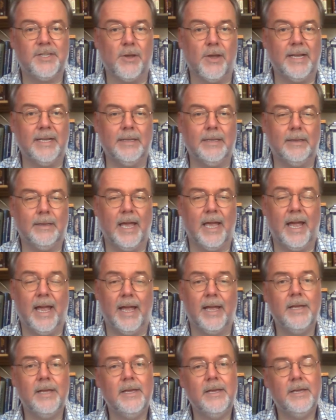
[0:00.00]
title
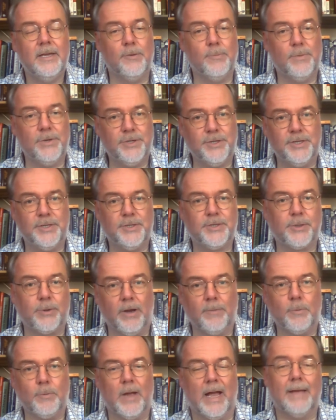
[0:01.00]
there, in which he
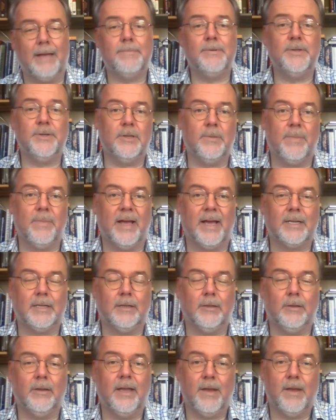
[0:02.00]
described what happened at the
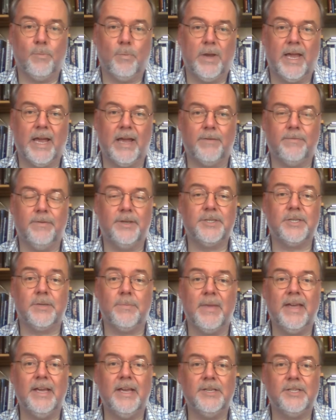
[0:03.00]
battle. And we have this
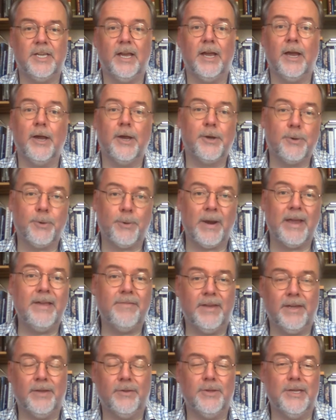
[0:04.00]
amazing
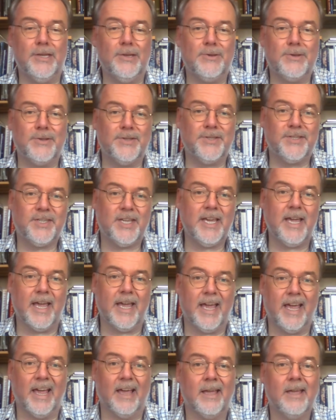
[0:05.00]
engraving that you can see
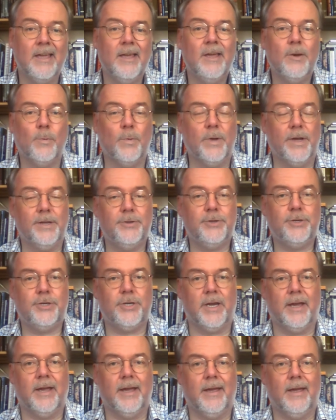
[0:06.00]
here, which
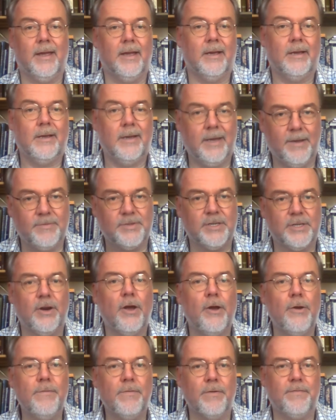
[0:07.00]
uh, gives an
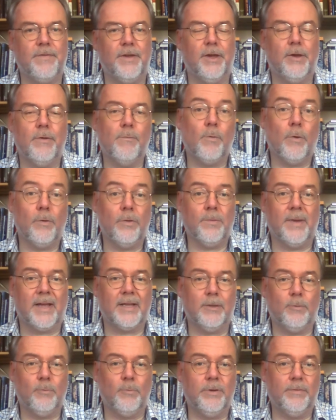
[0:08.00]
overview of what the
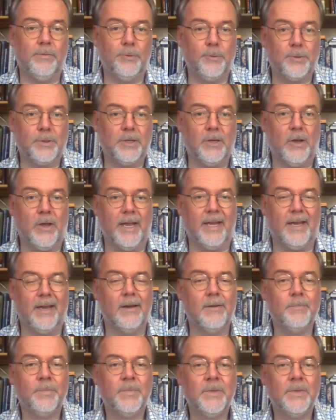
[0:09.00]
battle would have looked like